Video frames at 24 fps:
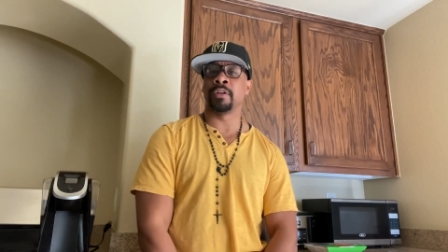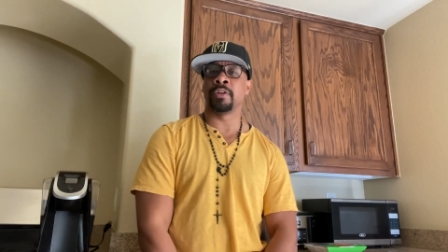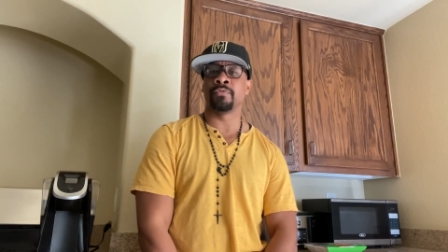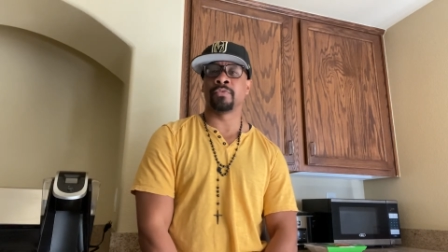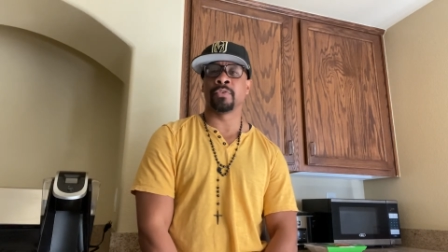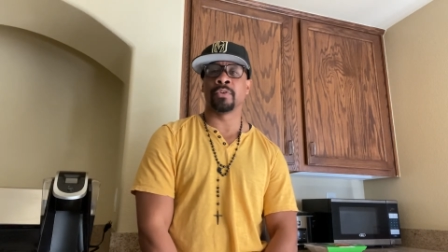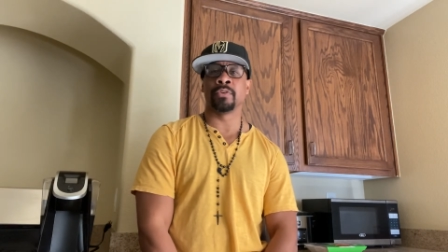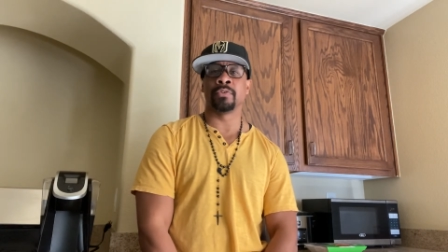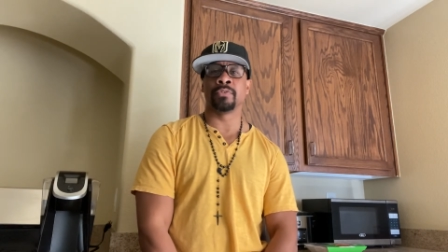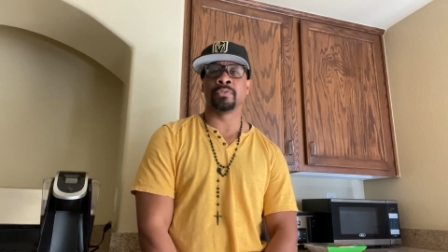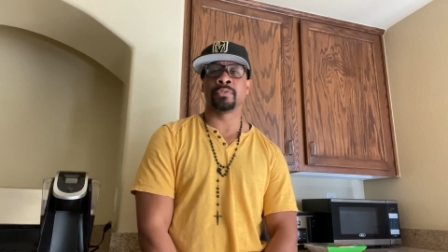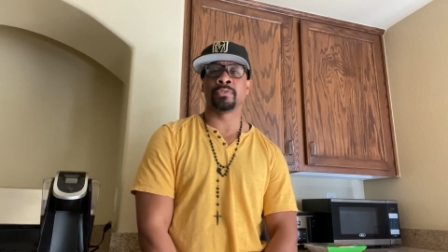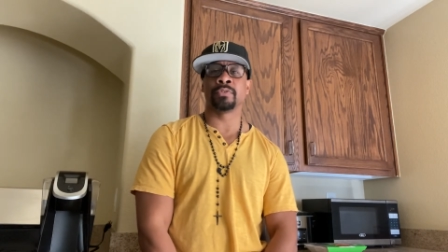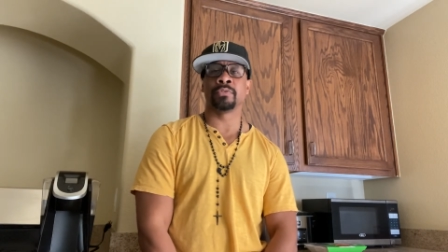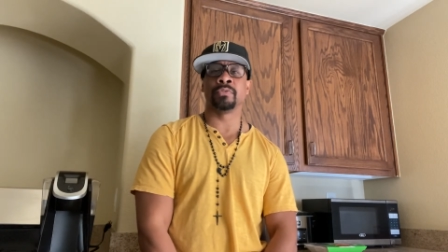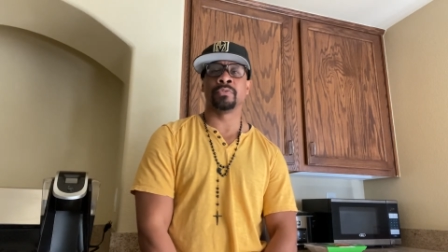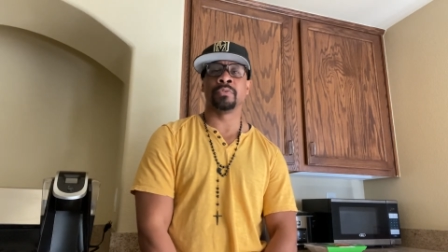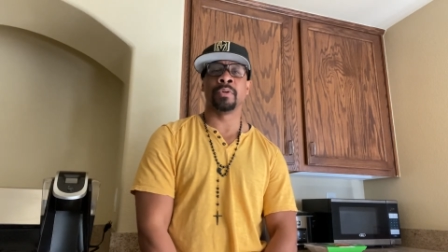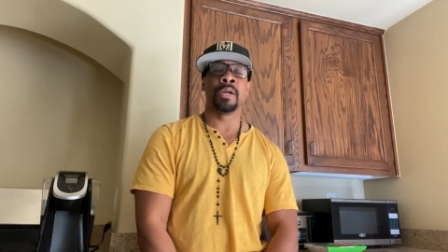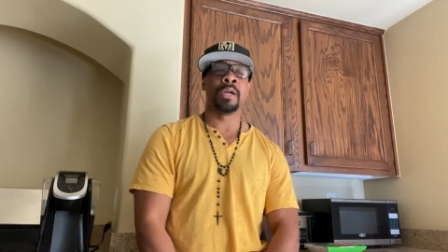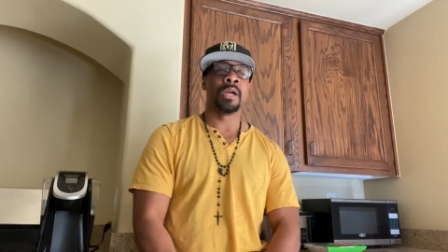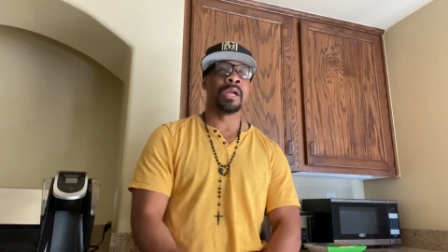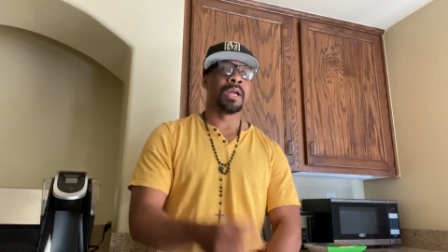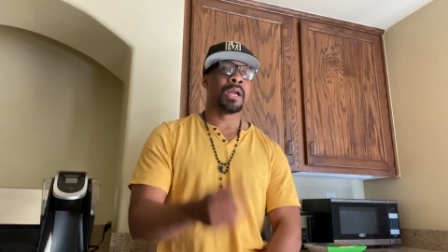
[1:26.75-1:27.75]
of hers
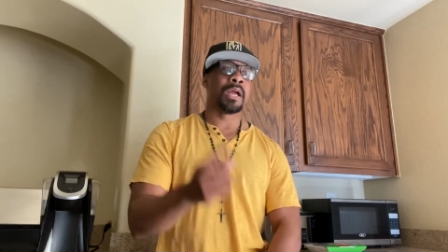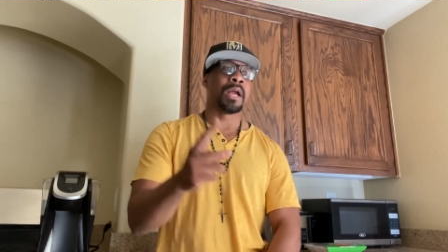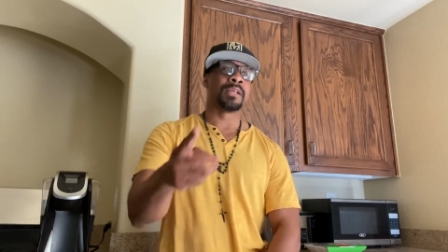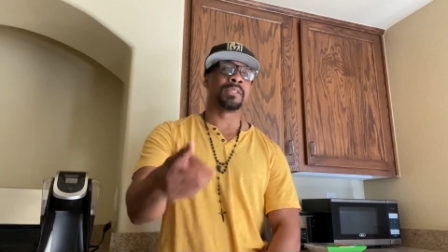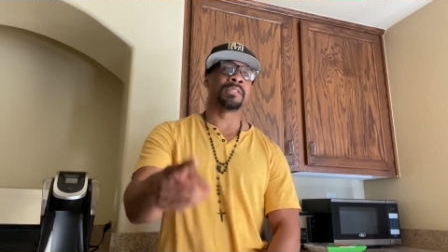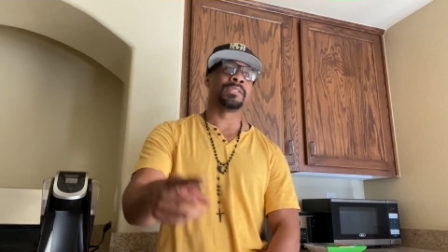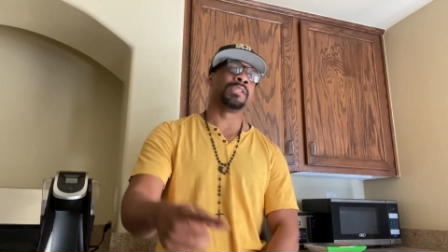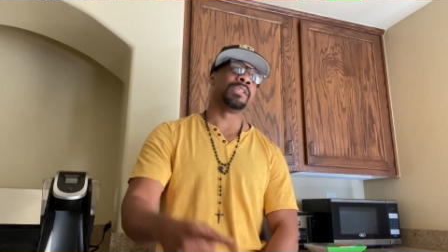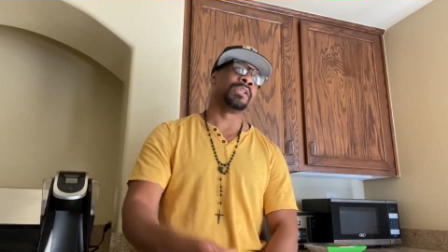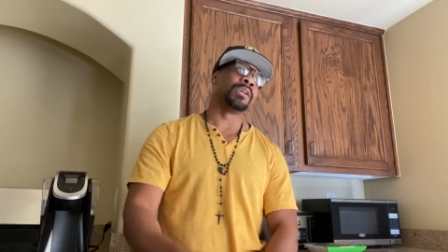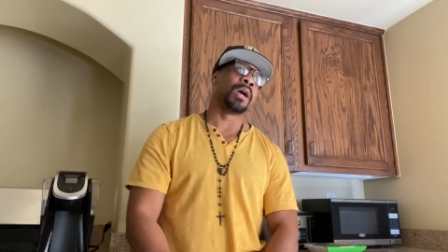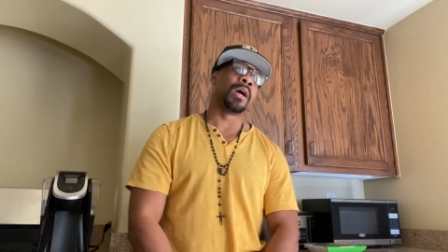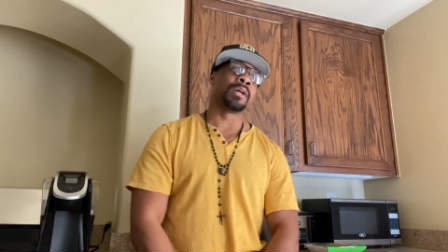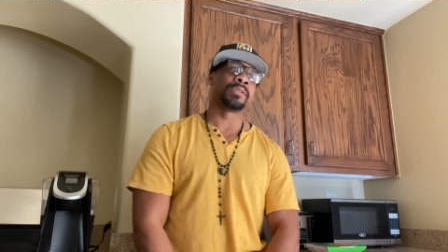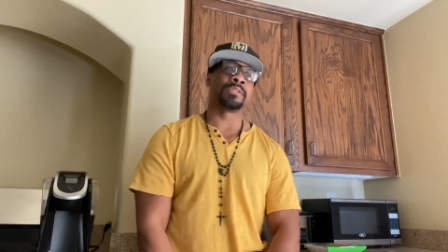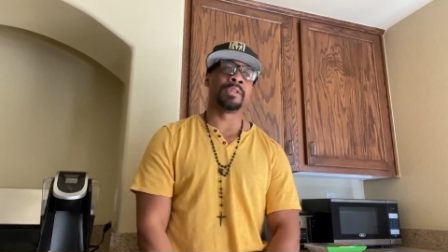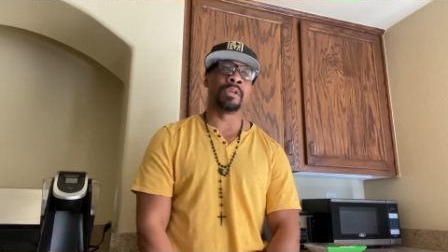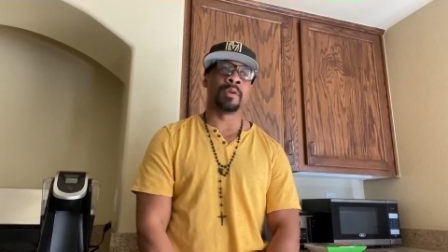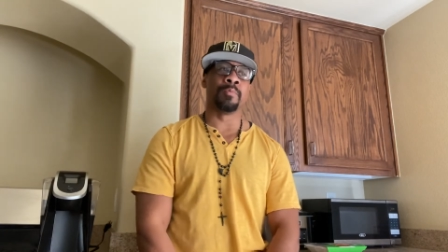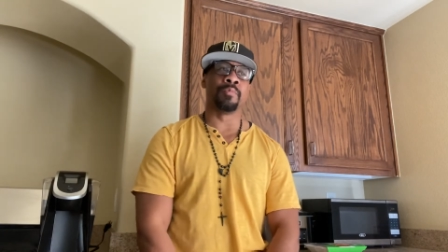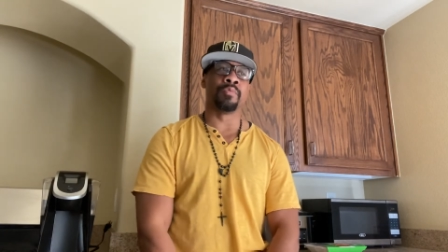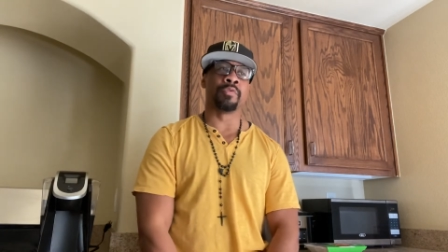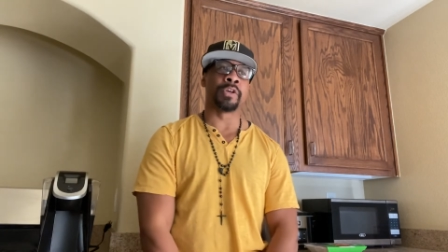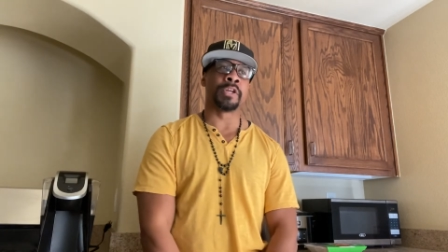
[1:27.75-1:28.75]
too. I see you out
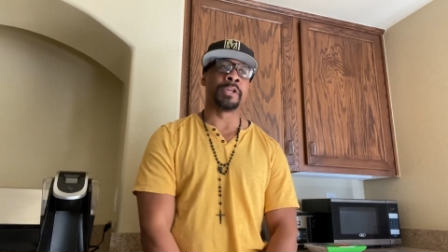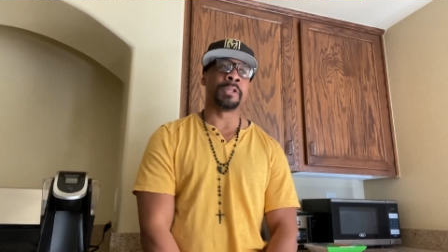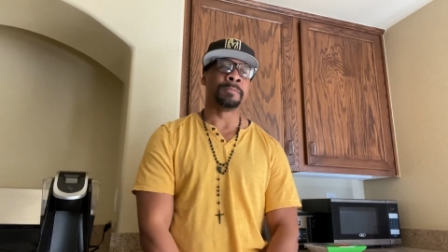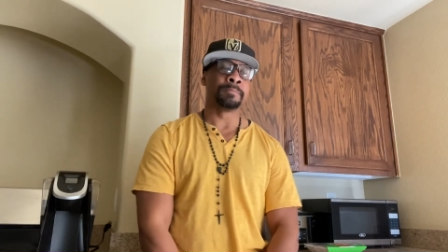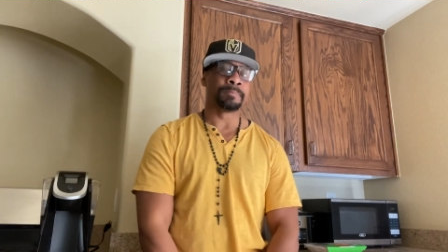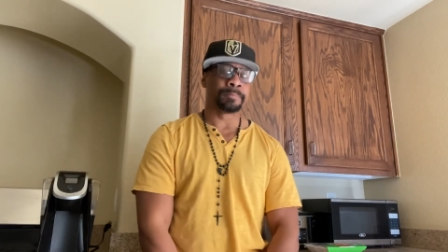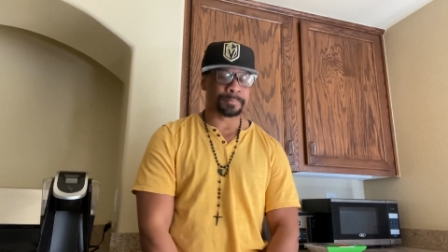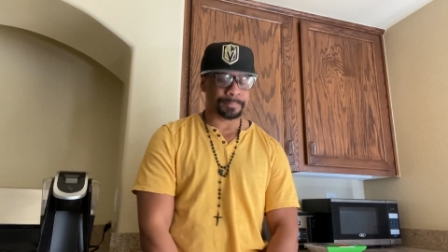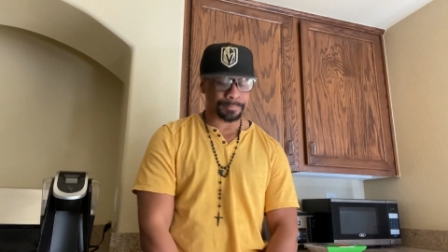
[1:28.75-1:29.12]
there, Bree.